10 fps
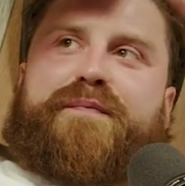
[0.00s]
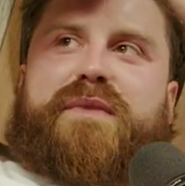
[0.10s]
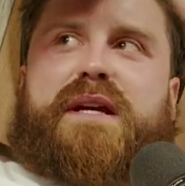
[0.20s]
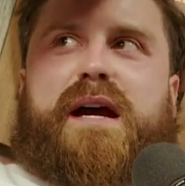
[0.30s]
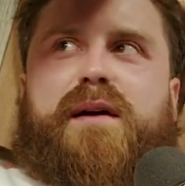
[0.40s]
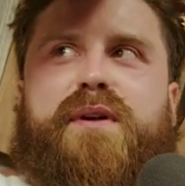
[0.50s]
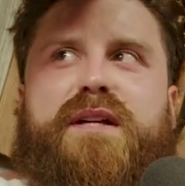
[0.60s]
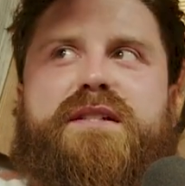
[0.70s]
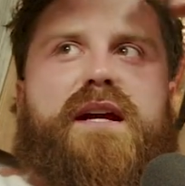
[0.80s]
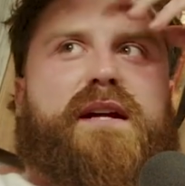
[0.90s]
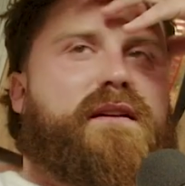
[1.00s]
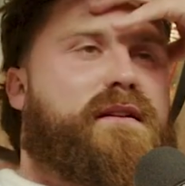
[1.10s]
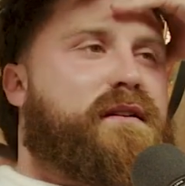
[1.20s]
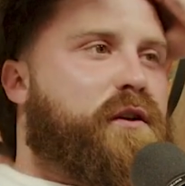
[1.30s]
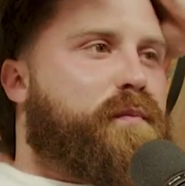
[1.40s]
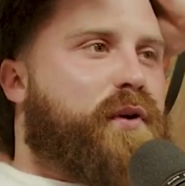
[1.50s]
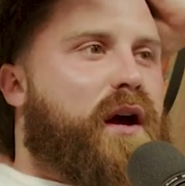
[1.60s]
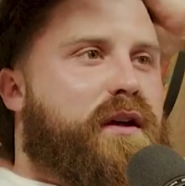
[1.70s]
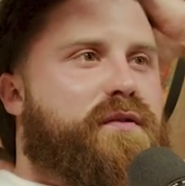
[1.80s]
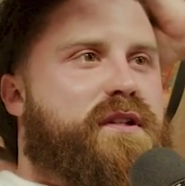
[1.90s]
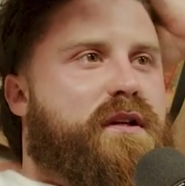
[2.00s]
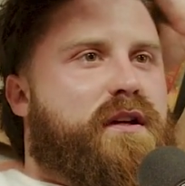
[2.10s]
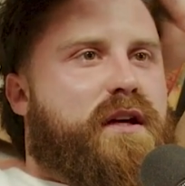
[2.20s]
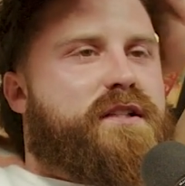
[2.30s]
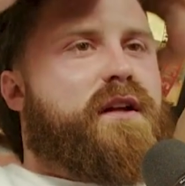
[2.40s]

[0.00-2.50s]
Yeah, but it's like it's